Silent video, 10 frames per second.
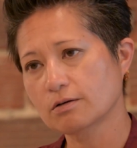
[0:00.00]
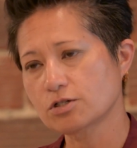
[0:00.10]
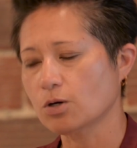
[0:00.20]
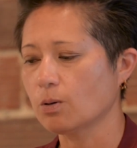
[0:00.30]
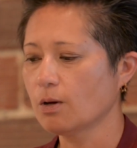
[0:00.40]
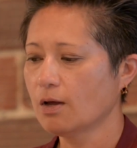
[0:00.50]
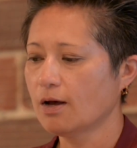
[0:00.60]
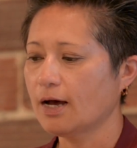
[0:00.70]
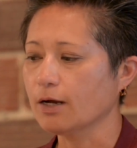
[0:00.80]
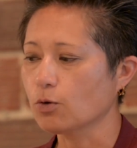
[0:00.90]
So
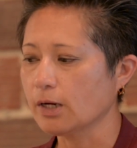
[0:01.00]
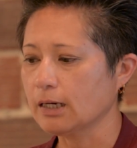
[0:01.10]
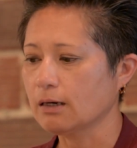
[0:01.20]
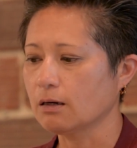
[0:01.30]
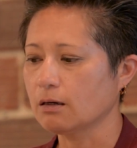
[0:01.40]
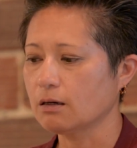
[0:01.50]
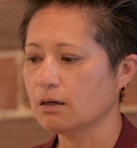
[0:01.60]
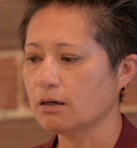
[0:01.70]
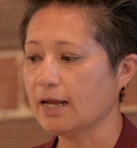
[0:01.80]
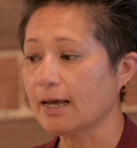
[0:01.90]
I created
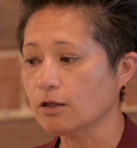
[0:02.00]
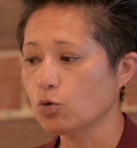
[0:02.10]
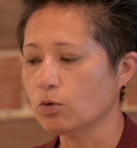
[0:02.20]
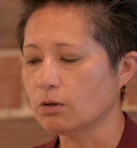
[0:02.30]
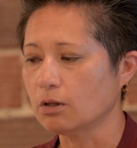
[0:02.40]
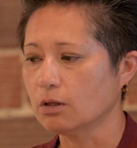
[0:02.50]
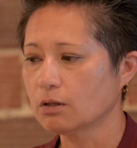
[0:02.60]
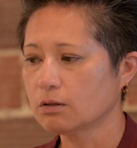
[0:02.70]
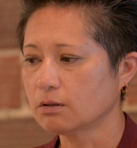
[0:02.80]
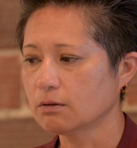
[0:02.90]
an annual
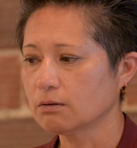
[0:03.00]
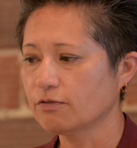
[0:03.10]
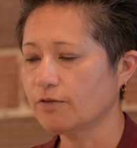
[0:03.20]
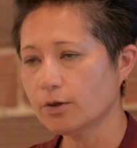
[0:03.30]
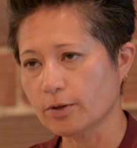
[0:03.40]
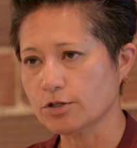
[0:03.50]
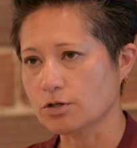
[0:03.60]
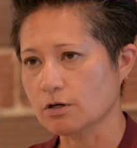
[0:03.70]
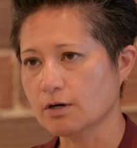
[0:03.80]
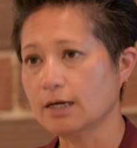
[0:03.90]

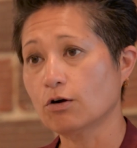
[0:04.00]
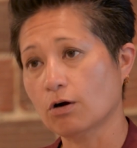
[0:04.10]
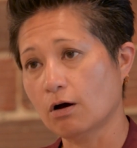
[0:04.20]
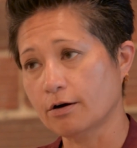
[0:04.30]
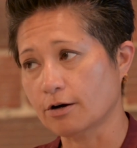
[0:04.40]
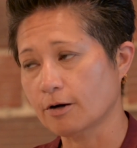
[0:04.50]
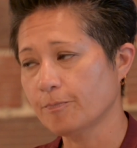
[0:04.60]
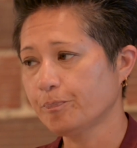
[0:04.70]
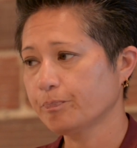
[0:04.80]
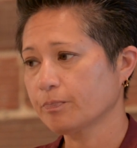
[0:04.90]
fundraiser in her honor,
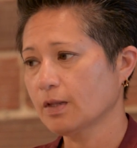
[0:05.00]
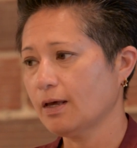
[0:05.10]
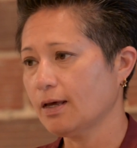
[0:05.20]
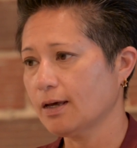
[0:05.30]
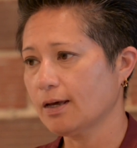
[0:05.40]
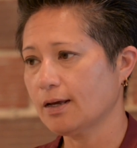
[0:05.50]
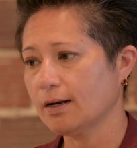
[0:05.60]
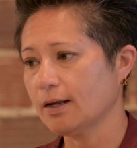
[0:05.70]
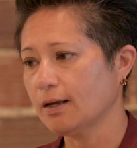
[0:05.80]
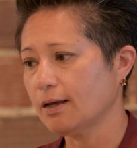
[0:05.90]

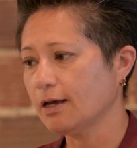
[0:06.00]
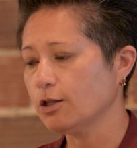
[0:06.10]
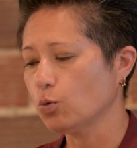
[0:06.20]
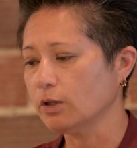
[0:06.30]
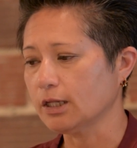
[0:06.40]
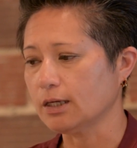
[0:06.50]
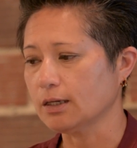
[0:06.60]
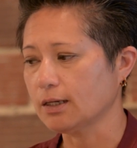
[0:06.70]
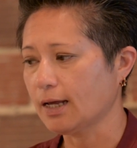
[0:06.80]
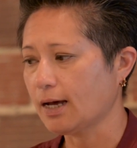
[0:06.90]
and annually
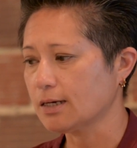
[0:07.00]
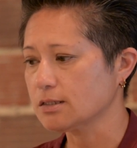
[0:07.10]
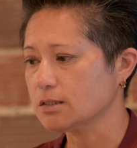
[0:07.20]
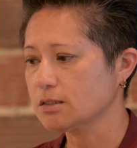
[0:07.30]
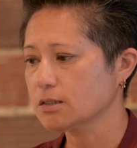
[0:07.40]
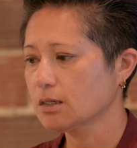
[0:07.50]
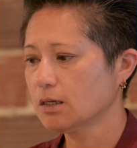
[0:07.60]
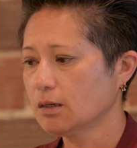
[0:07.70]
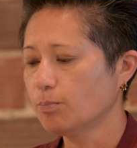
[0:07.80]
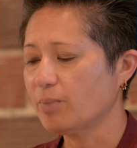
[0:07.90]
it has
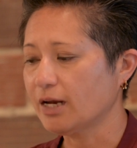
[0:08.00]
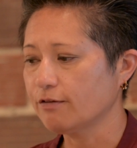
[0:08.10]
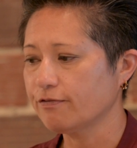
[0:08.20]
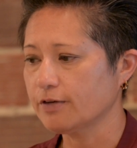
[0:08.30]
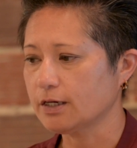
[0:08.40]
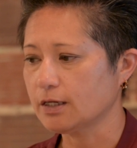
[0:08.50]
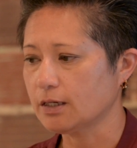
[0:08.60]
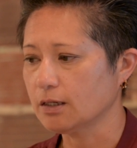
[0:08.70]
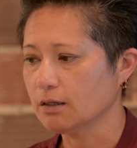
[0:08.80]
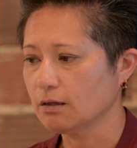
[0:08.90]

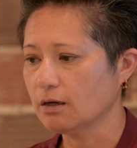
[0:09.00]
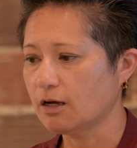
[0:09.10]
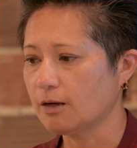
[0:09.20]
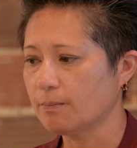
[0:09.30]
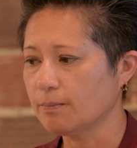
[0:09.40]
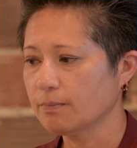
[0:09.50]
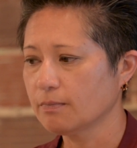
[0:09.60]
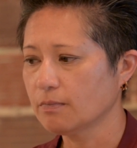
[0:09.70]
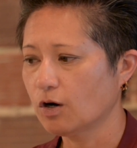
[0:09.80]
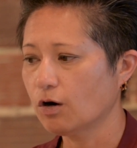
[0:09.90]
benefited the
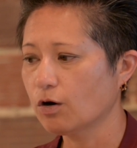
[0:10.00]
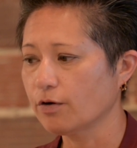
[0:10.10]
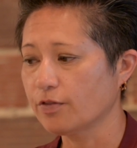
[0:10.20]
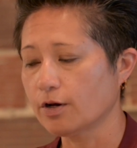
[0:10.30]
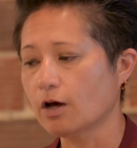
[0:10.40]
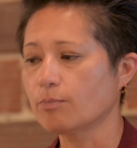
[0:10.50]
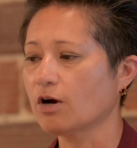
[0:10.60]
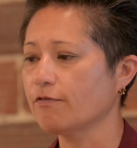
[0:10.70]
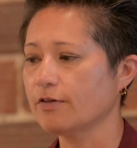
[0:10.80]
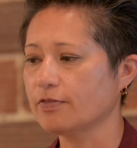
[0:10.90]

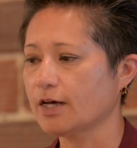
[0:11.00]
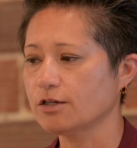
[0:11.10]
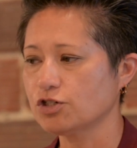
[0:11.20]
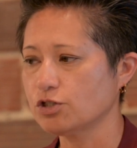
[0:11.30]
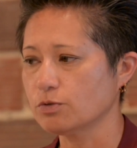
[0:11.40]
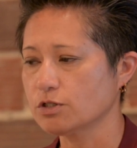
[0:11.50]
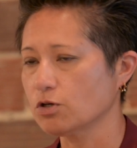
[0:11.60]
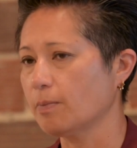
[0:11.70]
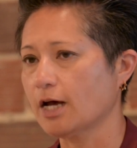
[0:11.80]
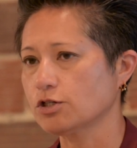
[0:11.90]
nonprofit that she was
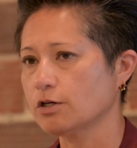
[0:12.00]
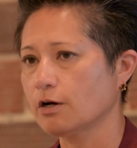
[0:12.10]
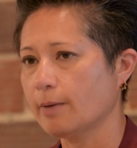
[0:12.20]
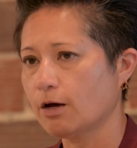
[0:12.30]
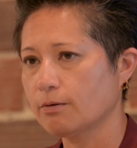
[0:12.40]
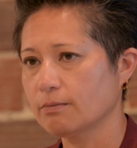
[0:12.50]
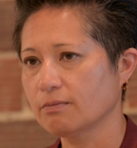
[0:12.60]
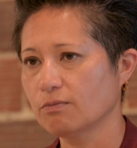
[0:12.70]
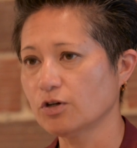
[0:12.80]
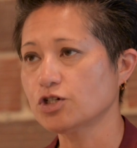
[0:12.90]
so passionate about,
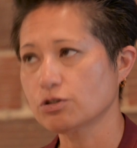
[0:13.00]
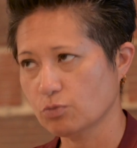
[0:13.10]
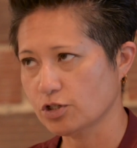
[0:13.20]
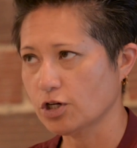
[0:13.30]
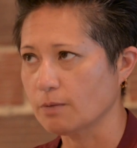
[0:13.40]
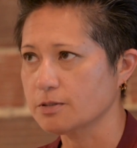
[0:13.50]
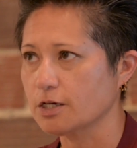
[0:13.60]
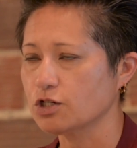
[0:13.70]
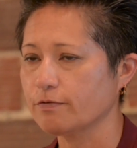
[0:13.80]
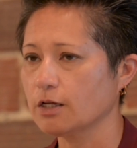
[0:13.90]
which helps
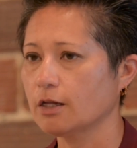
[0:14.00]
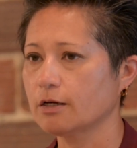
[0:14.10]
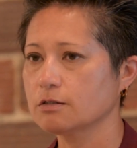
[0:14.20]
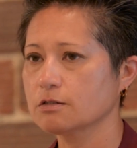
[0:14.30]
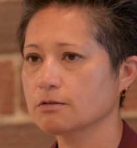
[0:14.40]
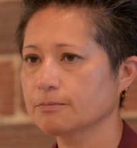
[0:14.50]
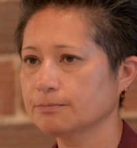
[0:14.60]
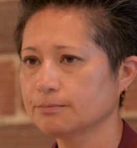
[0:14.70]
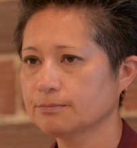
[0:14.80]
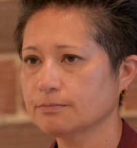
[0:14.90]
HIV clients.
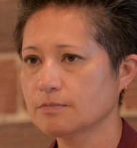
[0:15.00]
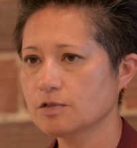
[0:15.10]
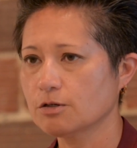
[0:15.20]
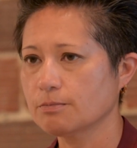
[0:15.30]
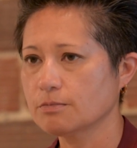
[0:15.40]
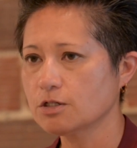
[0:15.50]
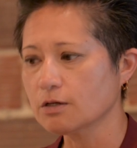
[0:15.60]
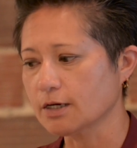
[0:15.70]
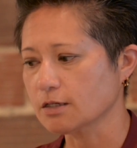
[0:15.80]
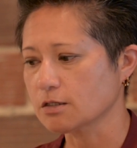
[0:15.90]
So still
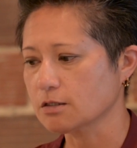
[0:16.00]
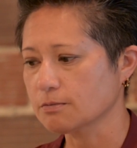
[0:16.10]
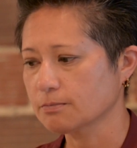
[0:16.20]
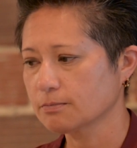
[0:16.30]
connects us.